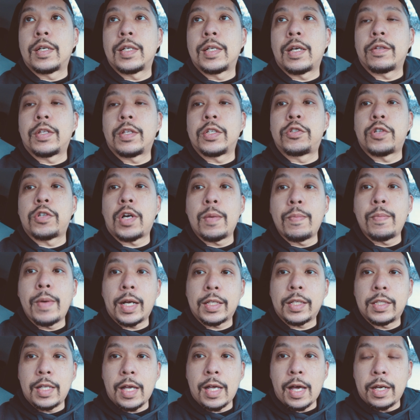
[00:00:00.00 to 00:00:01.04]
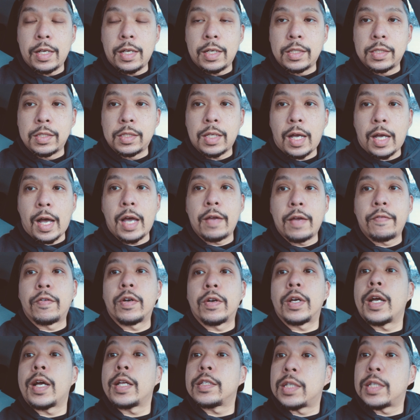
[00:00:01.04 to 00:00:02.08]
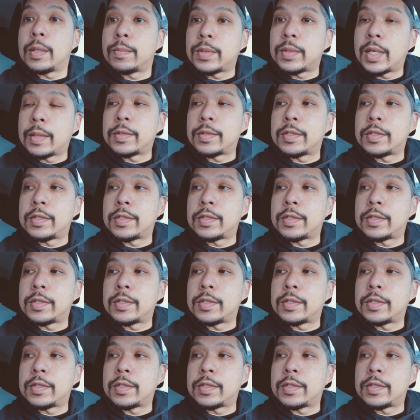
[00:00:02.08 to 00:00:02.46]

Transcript: Now the drawback to that is I forget sometimes